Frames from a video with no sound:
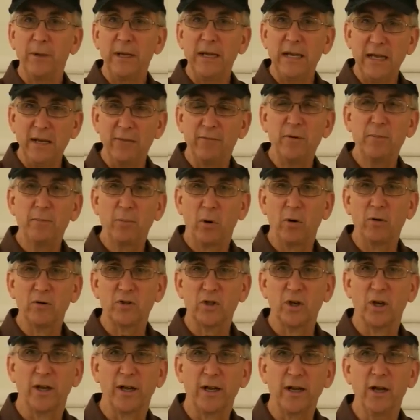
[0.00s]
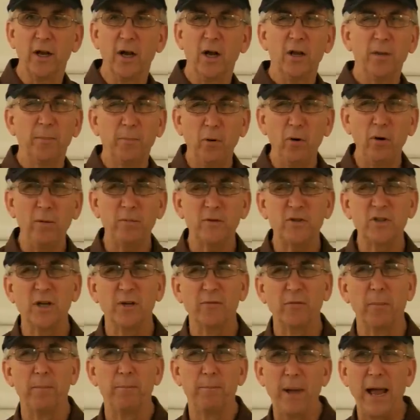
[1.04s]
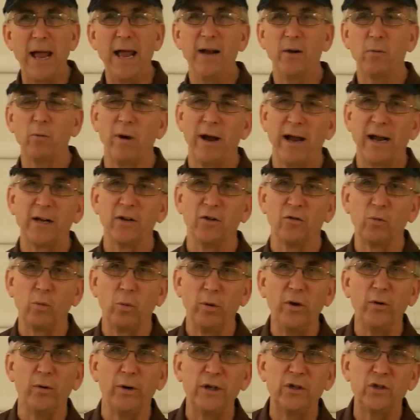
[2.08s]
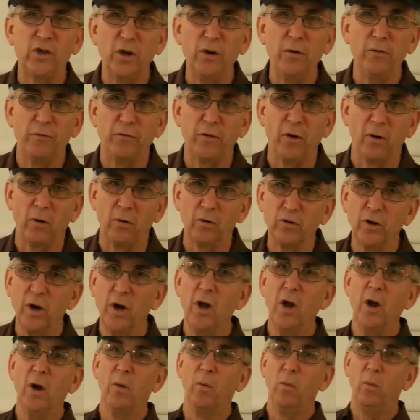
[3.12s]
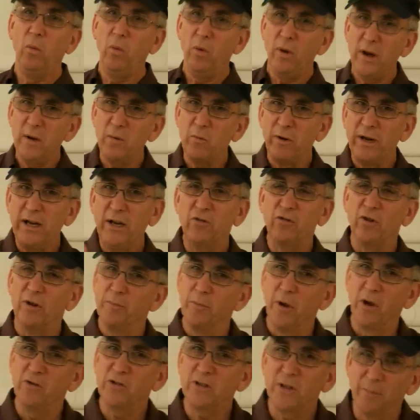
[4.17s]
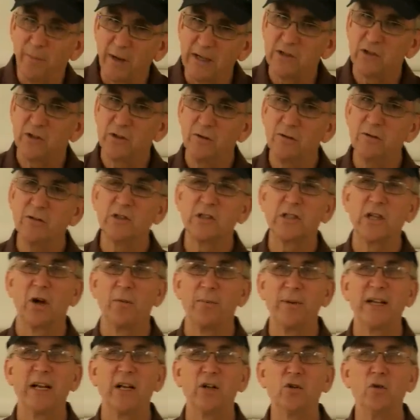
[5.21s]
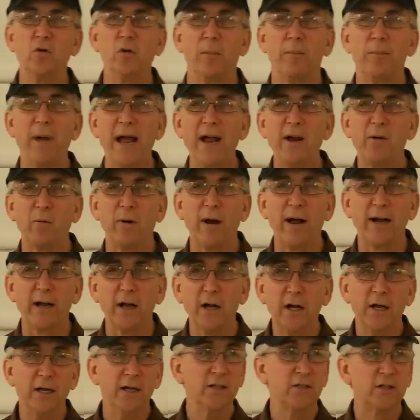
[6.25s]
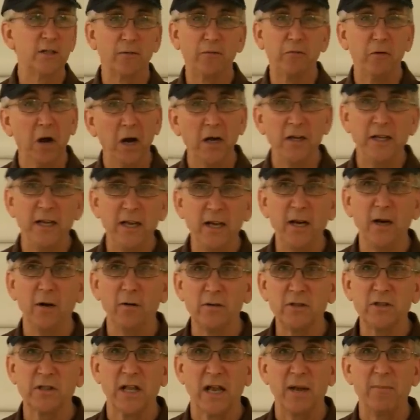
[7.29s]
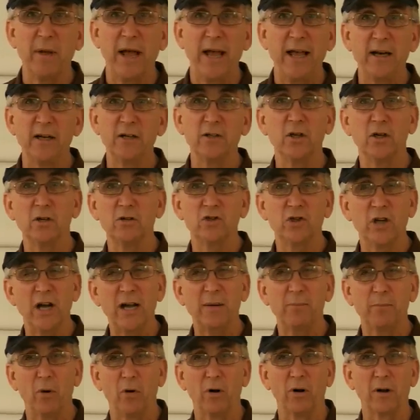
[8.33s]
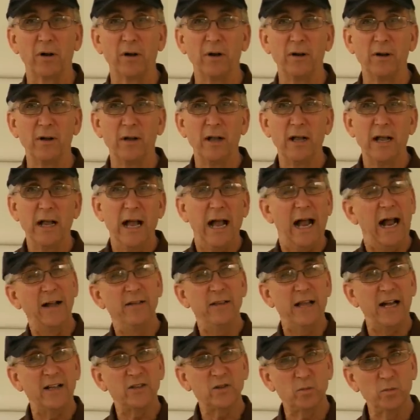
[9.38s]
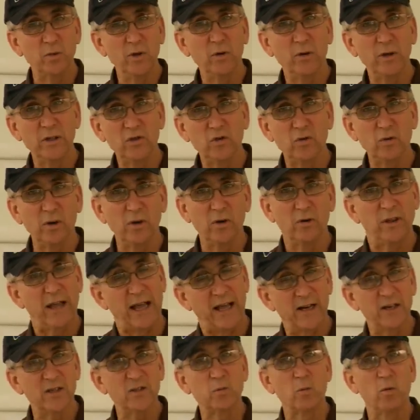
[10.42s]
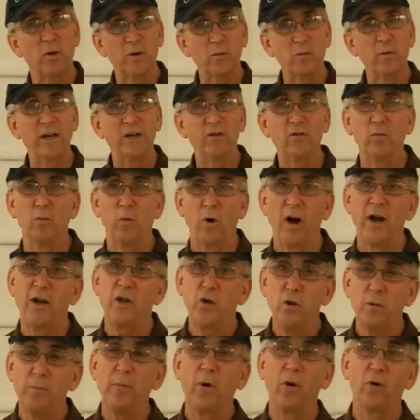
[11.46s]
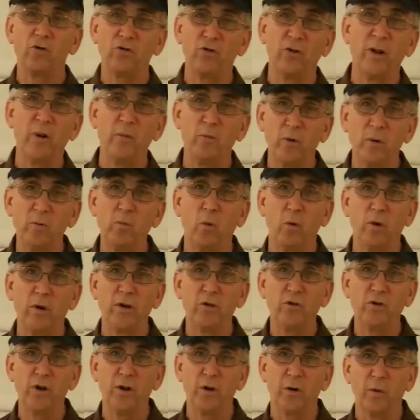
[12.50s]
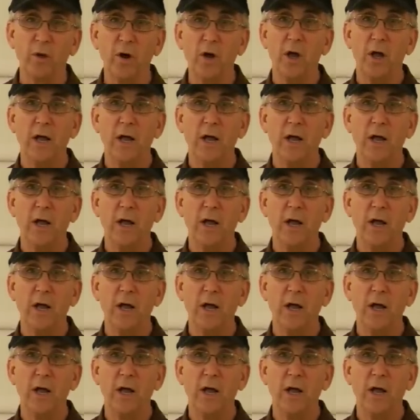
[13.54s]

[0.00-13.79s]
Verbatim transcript: even personally. The purpose of a bank rec is really twofold. One reason most of my students tell me they do a bank rec is to find the errors they made in their checkbook. And that's really true. That is one reason why you personally would want to do.